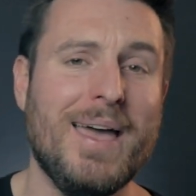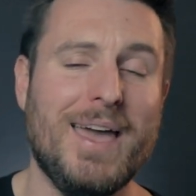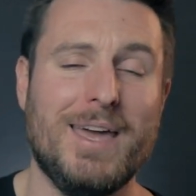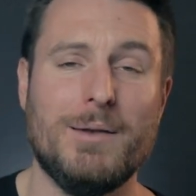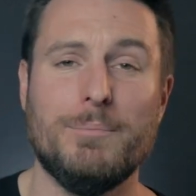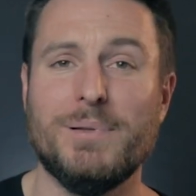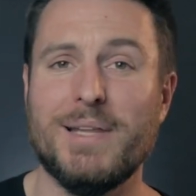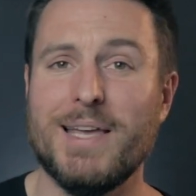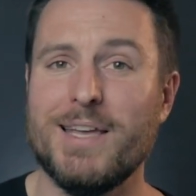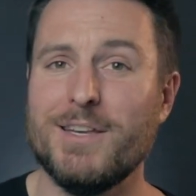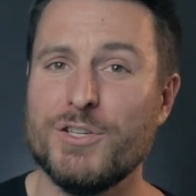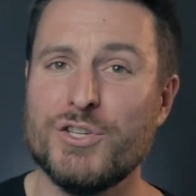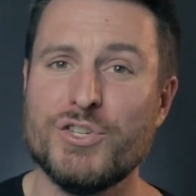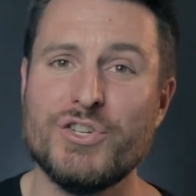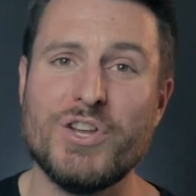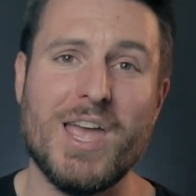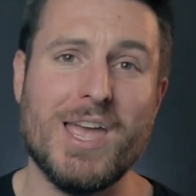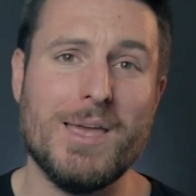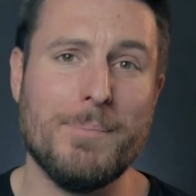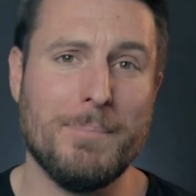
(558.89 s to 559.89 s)
and blade
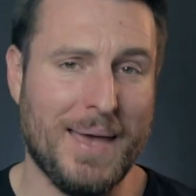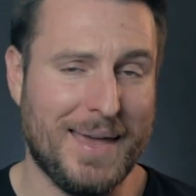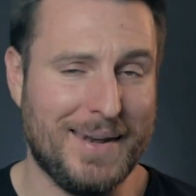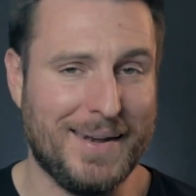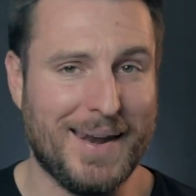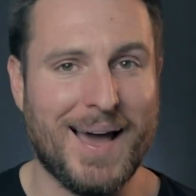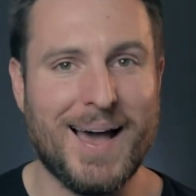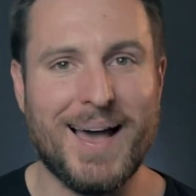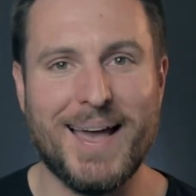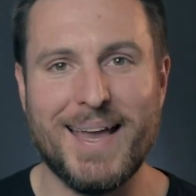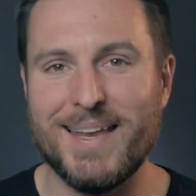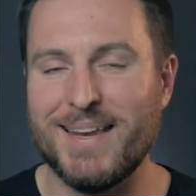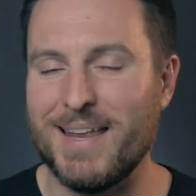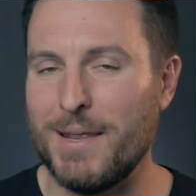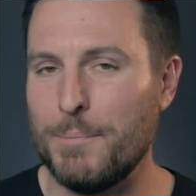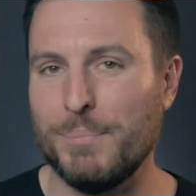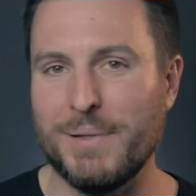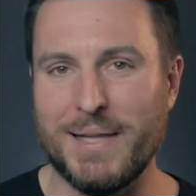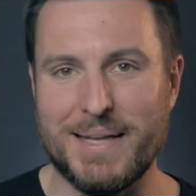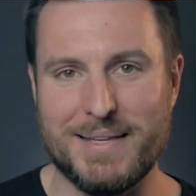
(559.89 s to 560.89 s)
shape and height
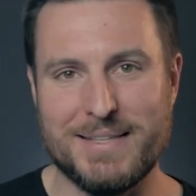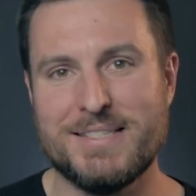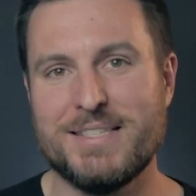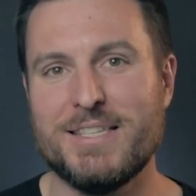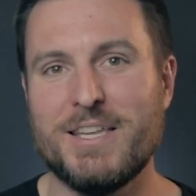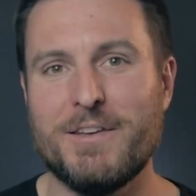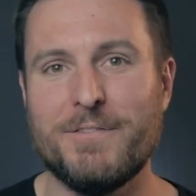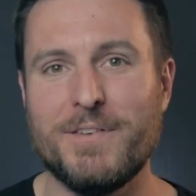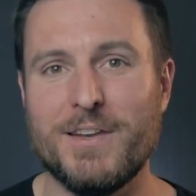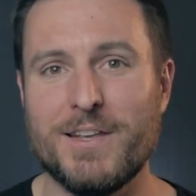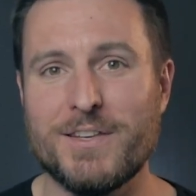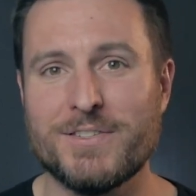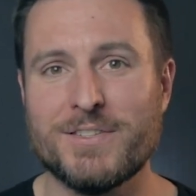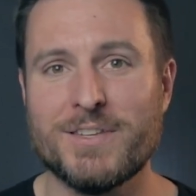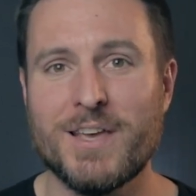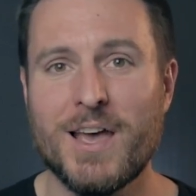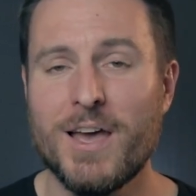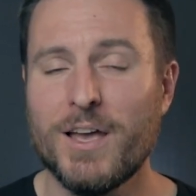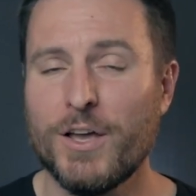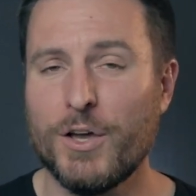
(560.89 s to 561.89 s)
and blade
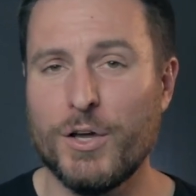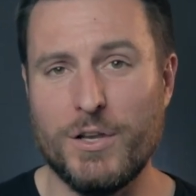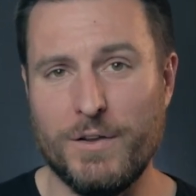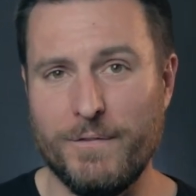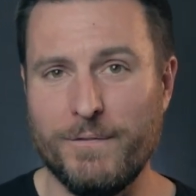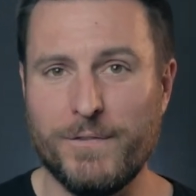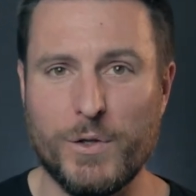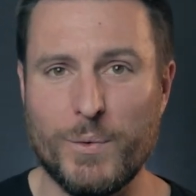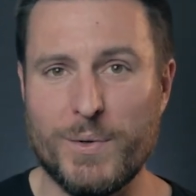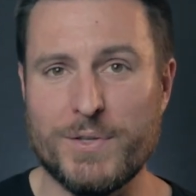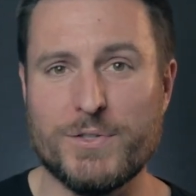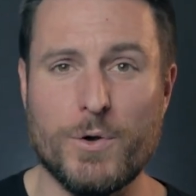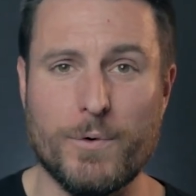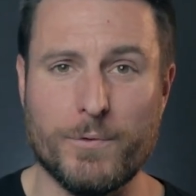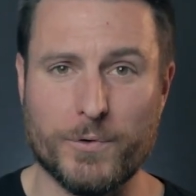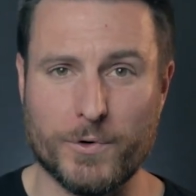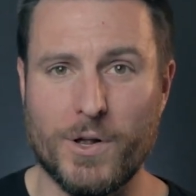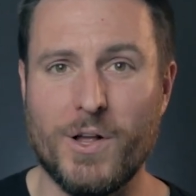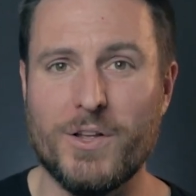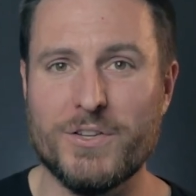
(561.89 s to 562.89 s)
stiffness could influence
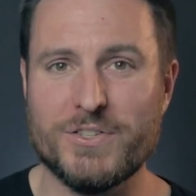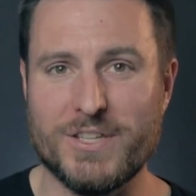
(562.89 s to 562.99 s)
overall